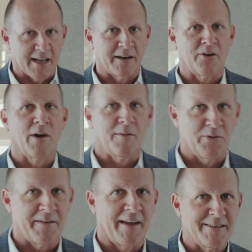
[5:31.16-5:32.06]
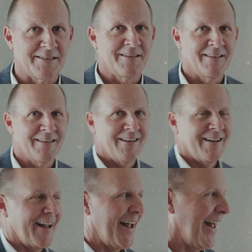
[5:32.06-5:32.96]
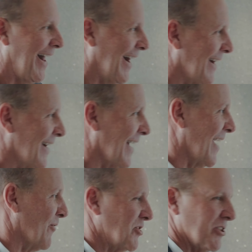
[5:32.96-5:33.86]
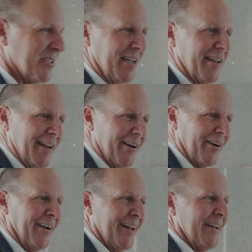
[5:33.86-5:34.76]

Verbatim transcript: got incredible taste. And uh, what you see in here